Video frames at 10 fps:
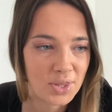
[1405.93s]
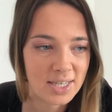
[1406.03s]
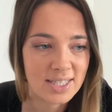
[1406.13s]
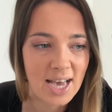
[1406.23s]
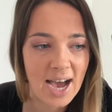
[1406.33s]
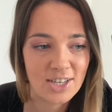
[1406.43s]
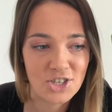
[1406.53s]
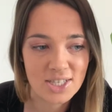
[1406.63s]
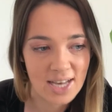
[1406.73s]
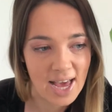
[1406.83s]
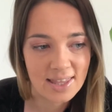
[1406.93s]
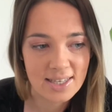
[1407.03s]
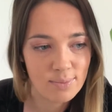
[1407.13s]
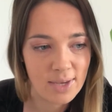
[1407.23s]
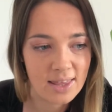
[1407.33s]
with it. I just like
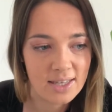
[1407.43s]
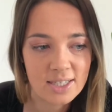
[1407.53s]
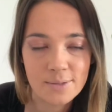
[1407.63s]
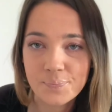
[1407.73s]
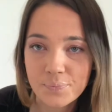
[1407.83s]
this method.